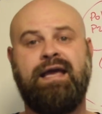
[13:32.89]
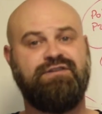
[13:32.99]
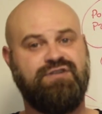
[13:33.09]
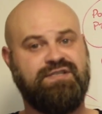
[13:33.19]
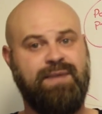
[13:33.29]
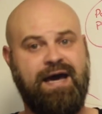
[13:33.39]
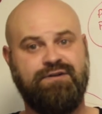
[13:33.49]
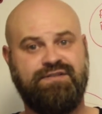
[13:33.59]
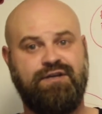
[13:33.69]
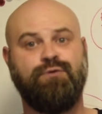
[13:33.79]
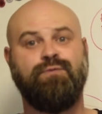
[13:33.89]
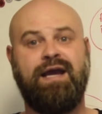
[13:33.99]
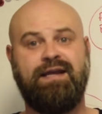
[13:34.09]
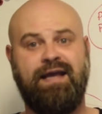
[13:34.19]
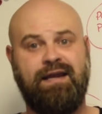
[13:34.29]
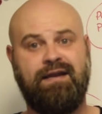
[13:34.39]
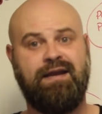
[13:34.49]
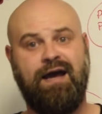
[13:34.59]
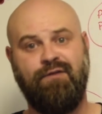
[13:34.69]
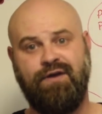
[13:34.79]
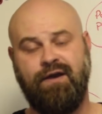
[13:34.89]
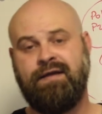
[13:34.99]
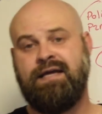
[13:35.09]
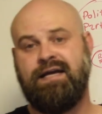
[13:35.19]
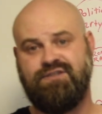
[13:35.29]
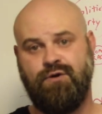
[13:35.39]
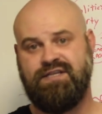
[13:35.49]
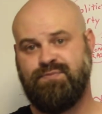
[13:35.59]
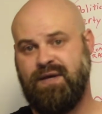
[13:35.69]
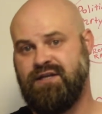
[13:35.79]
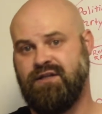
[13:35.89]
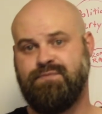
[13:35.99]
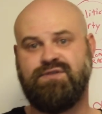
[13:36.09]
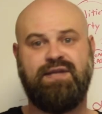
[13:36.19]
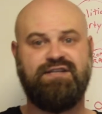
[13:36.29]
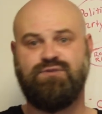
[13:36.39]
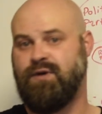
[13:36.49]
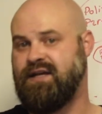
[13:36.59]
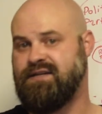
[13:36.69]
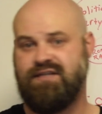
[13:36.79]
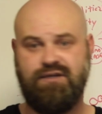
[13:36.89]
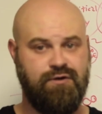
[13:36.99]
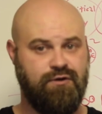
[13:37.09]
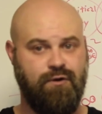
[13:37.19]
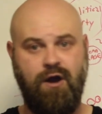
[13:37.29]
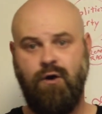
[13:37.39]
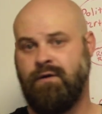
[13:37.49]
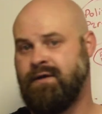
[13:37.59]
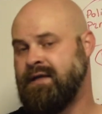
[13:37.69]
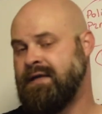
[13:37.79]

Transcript: It just matters that you're radiating it out there. And so these pendulums, they just want to continue to grow.